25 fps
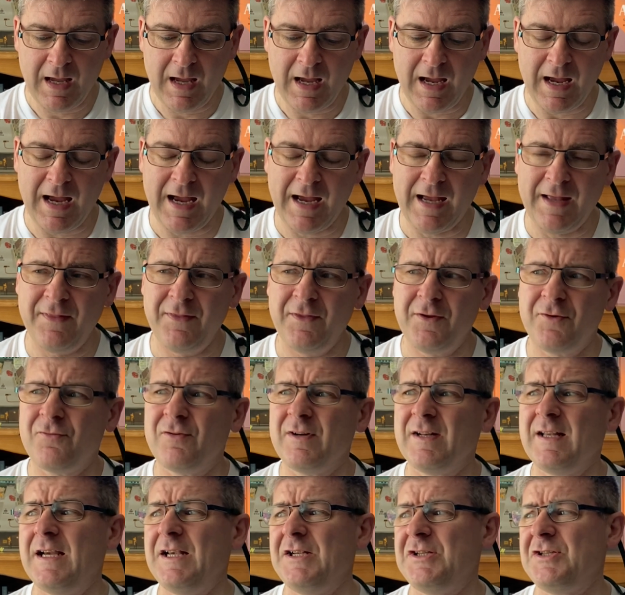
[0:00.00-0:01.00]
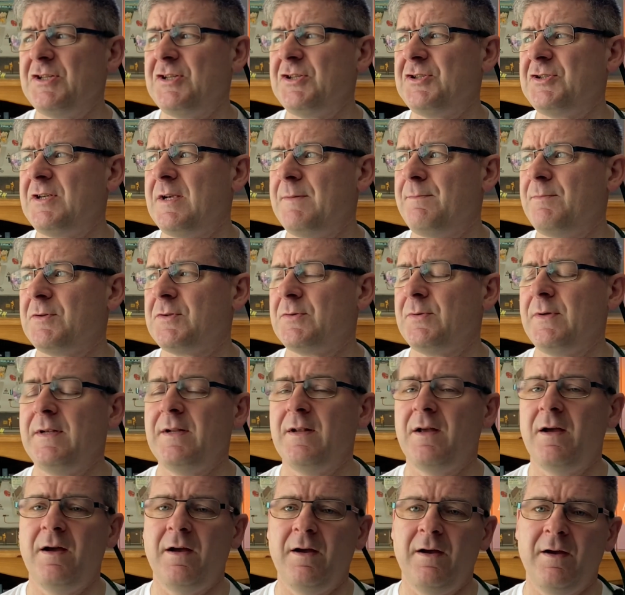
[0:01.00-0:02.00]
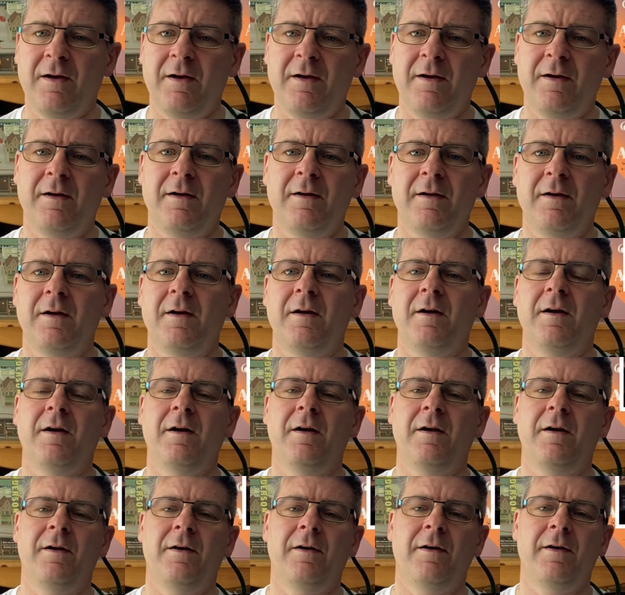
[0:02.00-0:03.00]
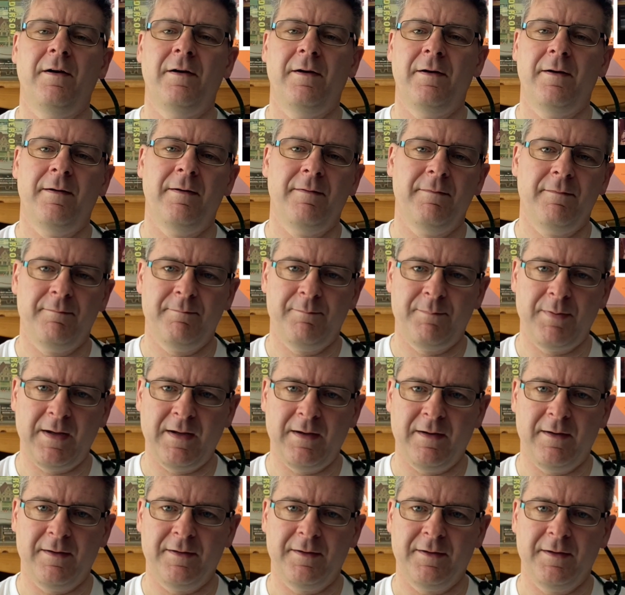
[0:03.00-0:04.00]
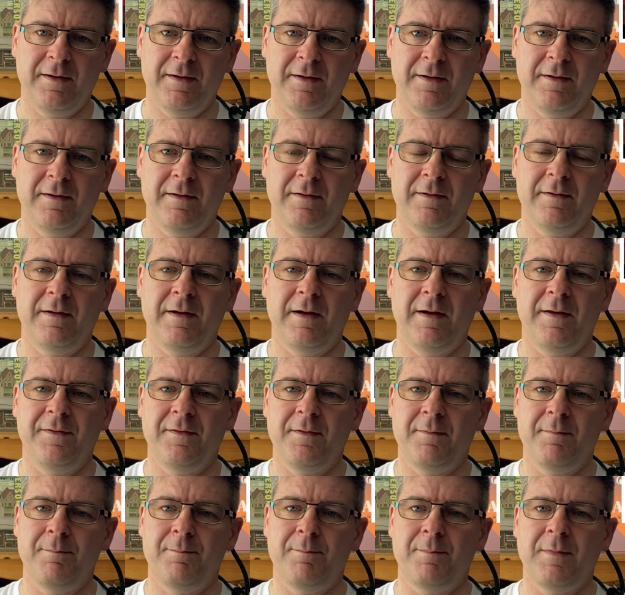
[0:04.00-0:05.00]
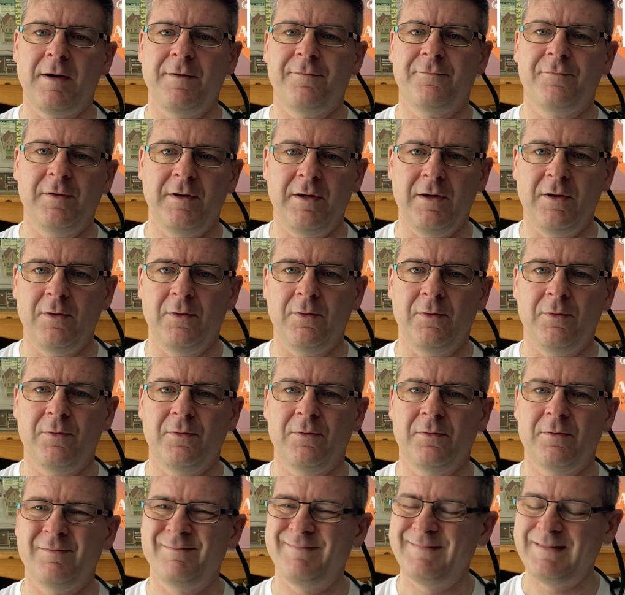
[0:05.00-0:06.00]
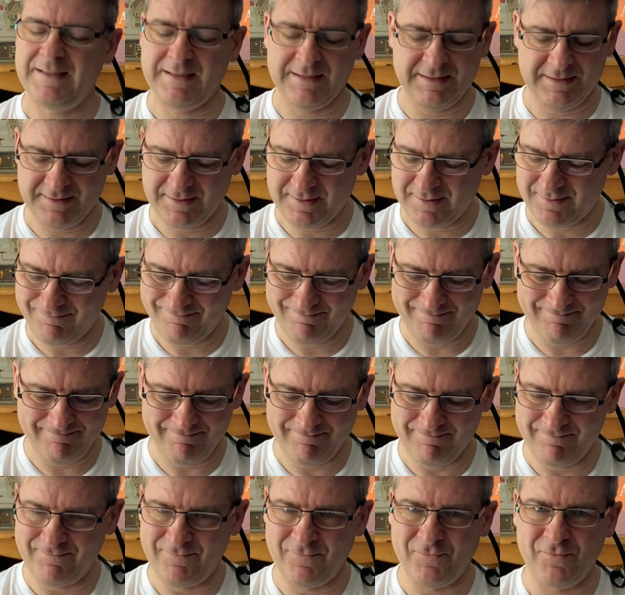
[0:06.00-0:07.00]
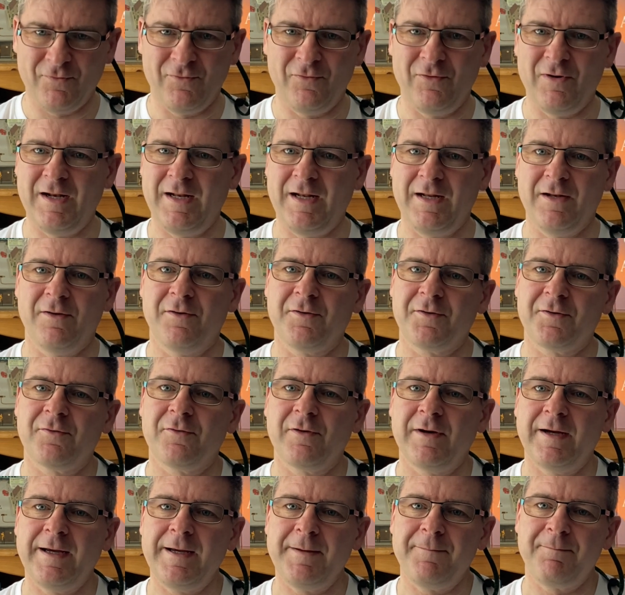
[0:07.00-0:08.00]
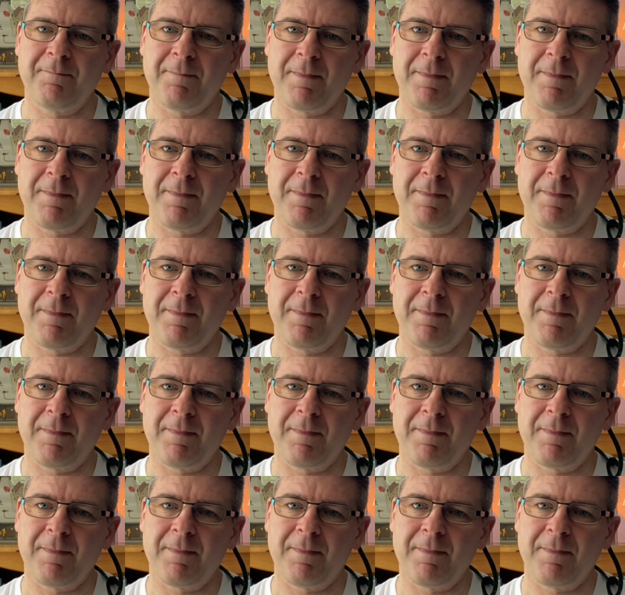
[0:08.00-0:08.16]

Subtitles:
the relationship between her partner and the mother-in-law is really not great